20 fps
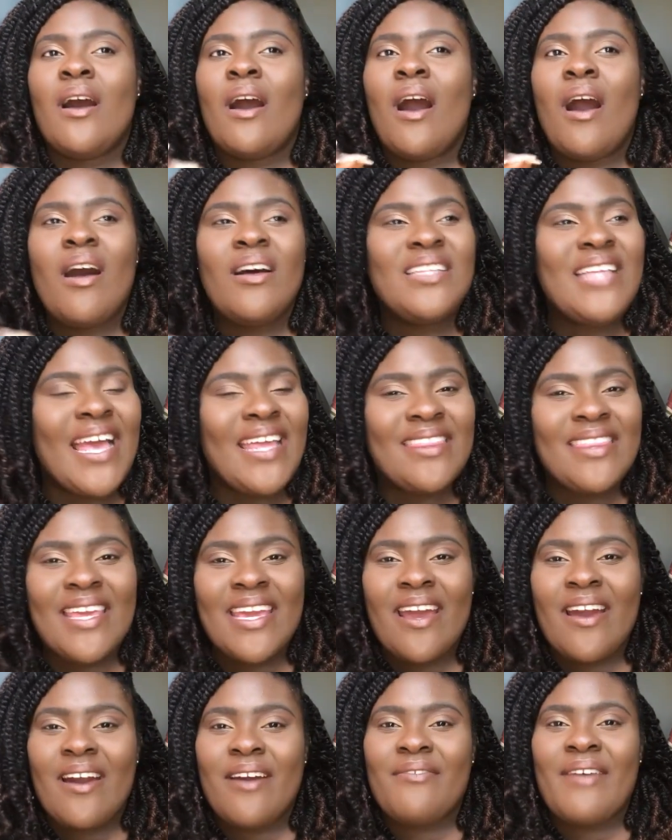All that
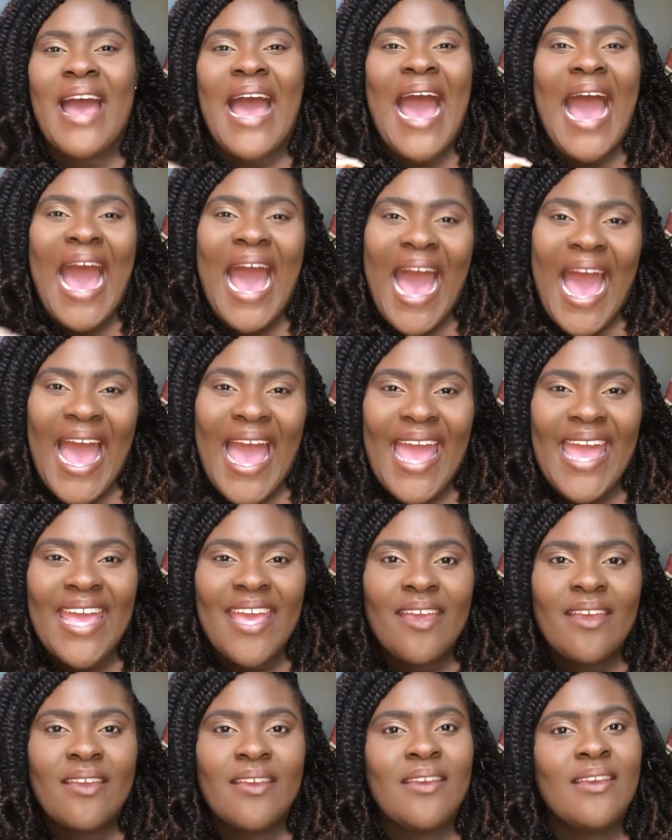thing of
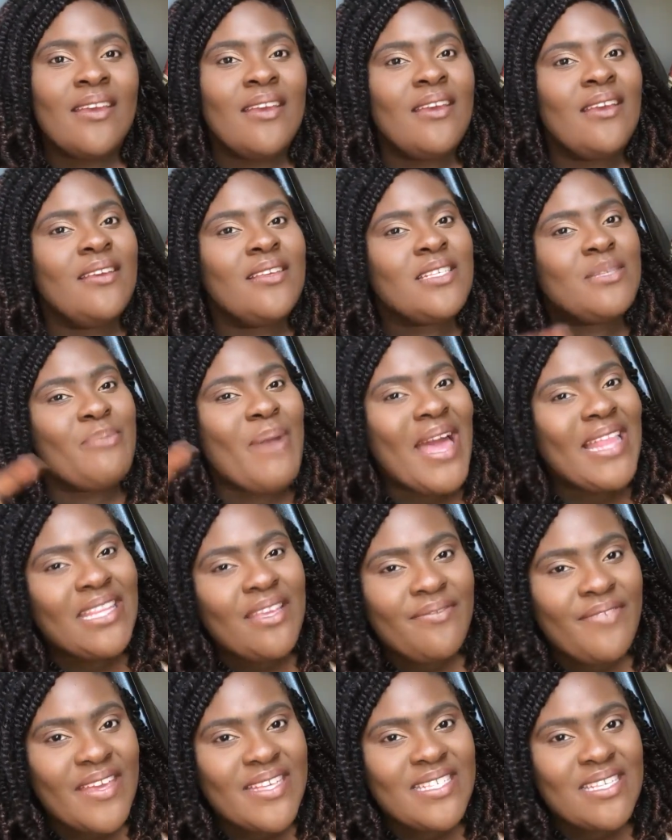hi, smiley
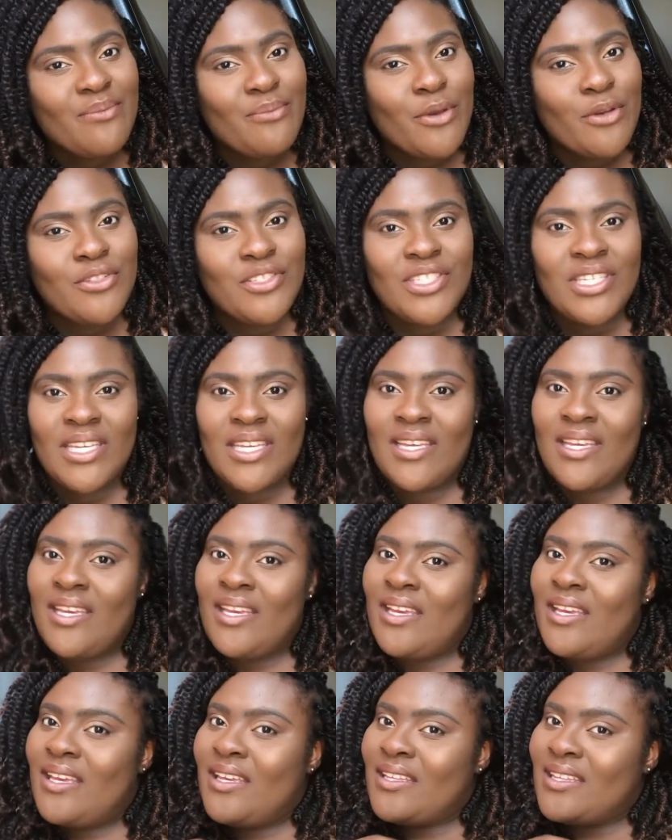face emoji,
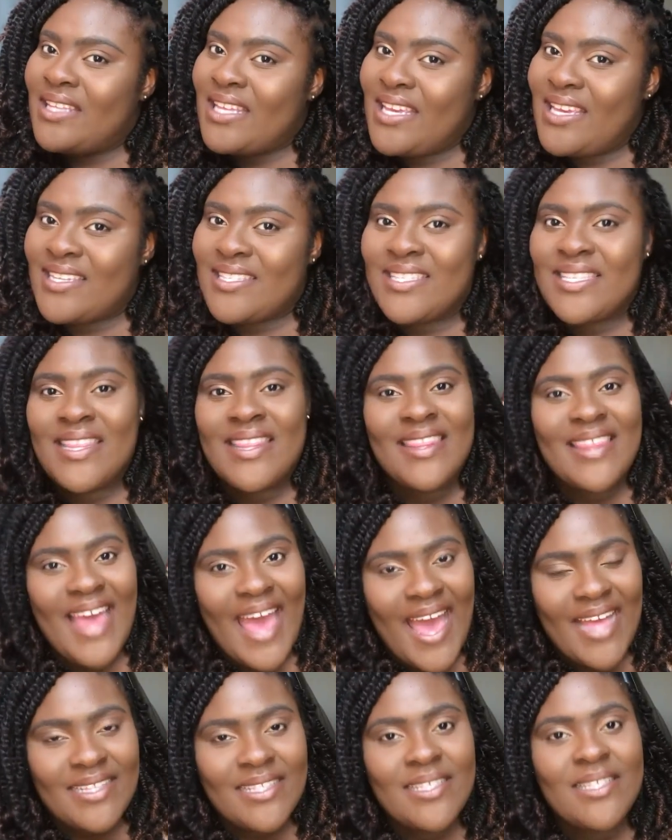this,
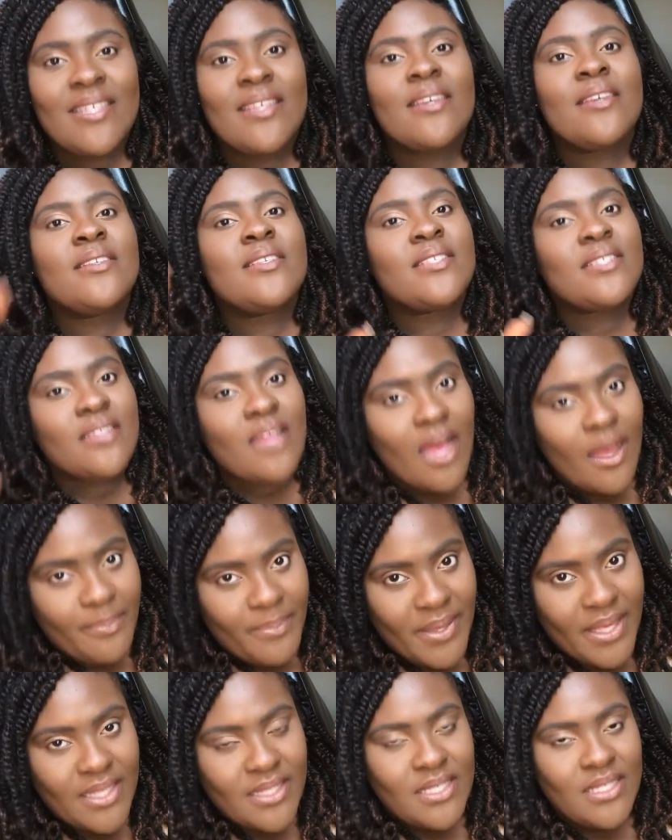that, stop
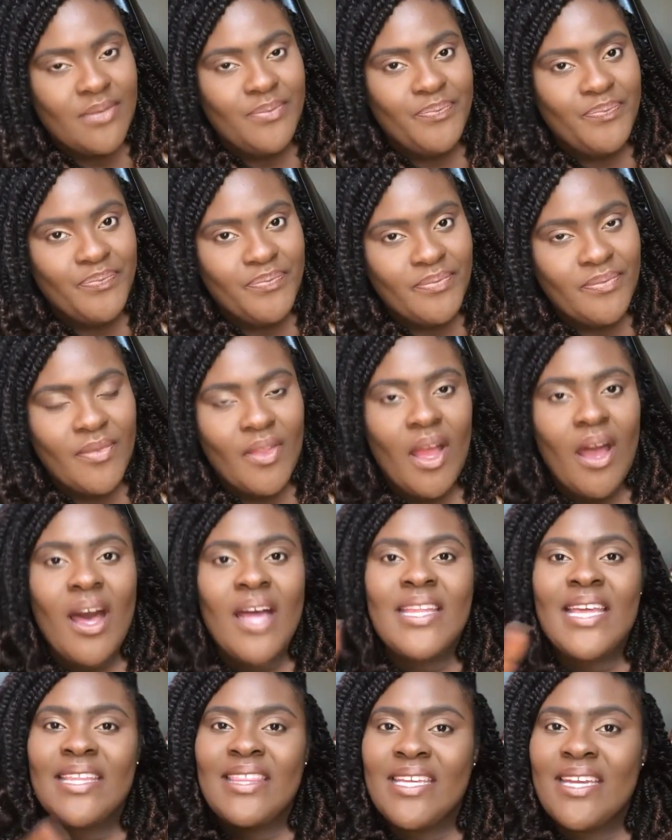it. All
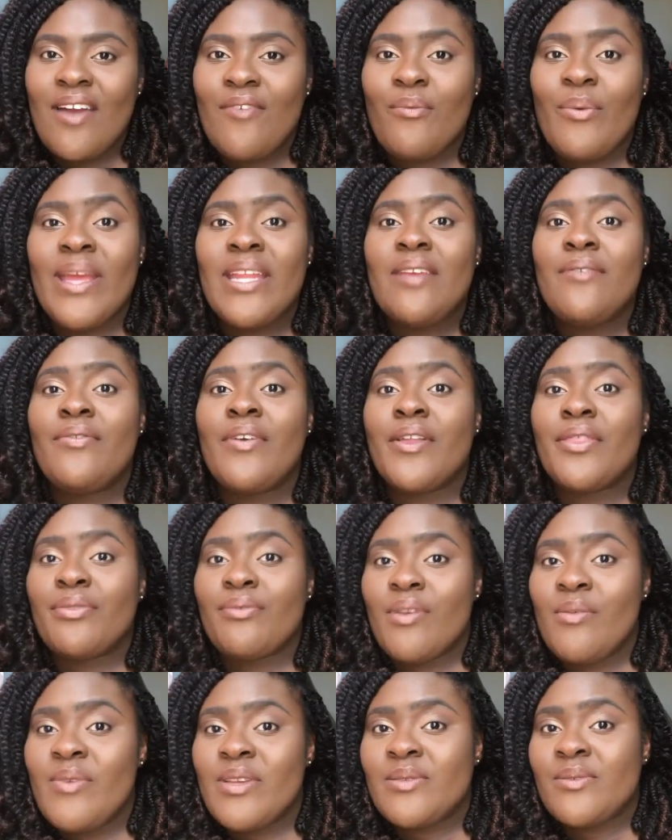that thing of waiting for
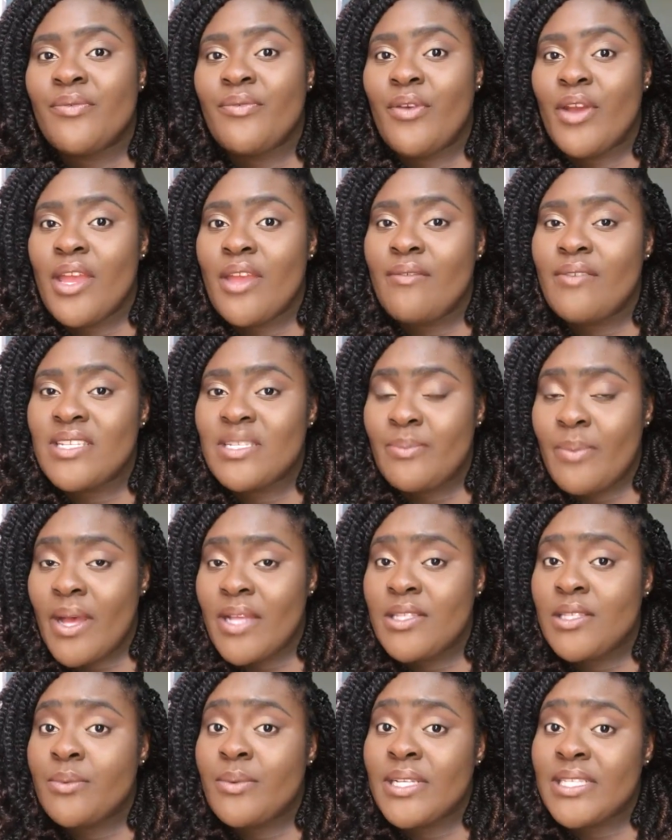3 weeks before you
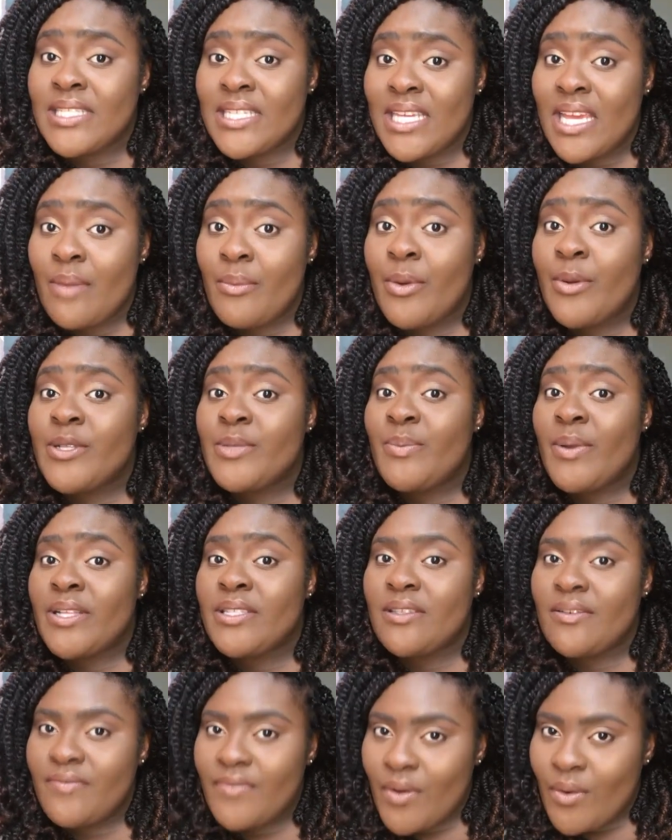respond to a DM or respond
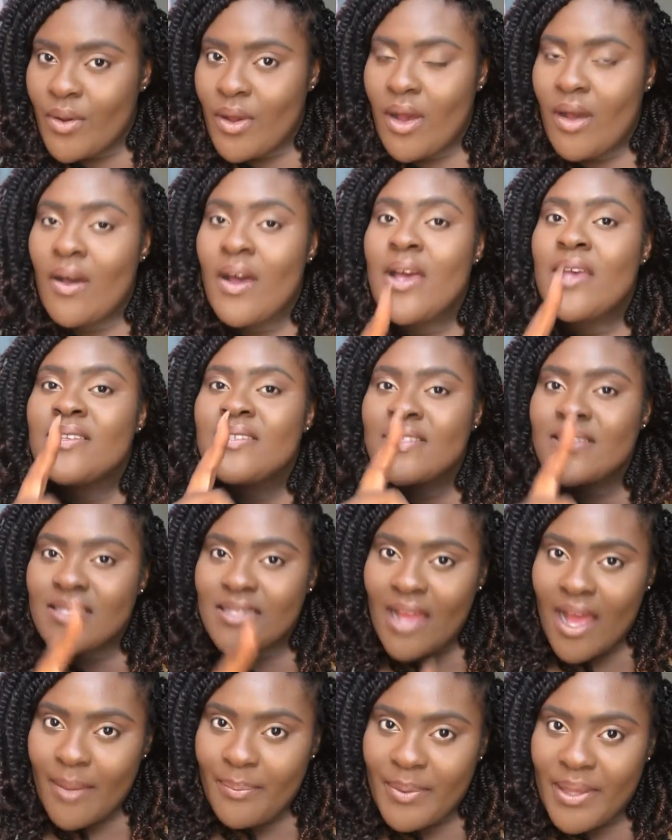to a phone call,
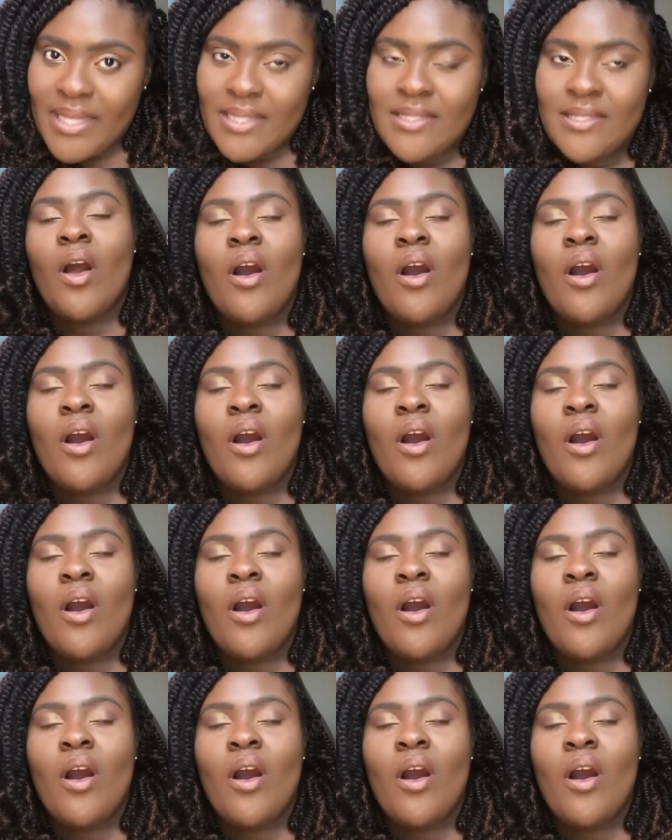stop it.